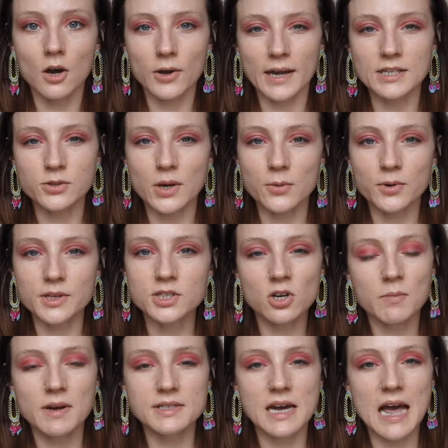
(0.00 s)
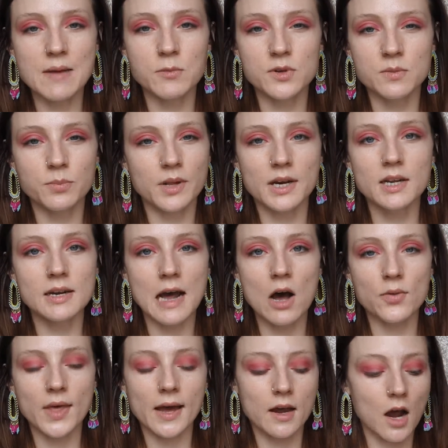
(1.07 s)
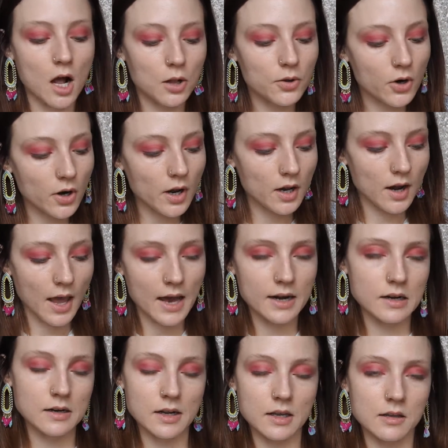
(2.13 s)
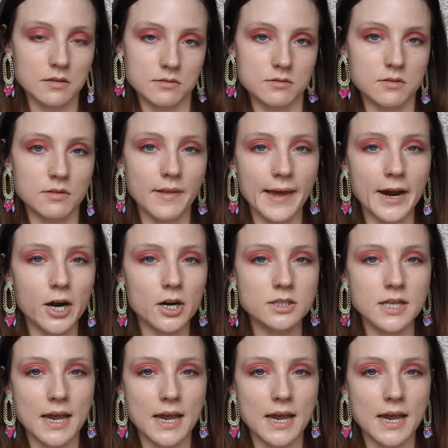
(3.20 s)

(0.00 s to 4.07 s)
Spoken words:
Okay, so I really took my time with blending out that color and adding in layers.